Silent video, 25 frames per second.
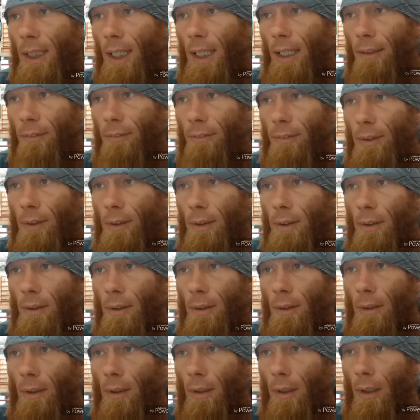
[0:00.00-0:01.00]
life,
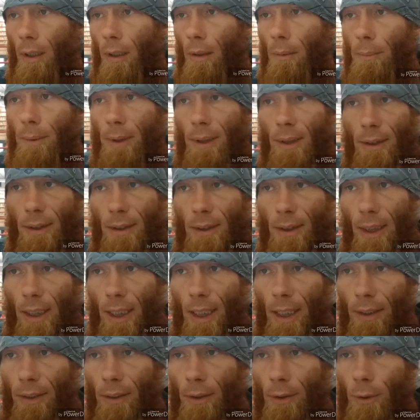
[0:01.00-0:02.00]
all because they
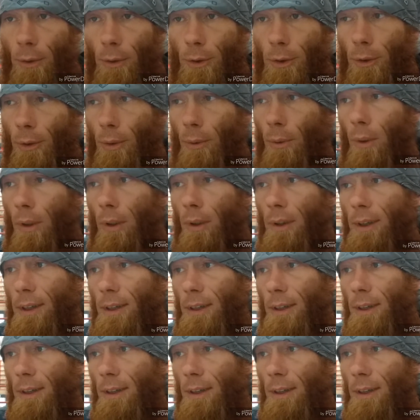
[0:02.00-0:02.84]
had the crucial qualities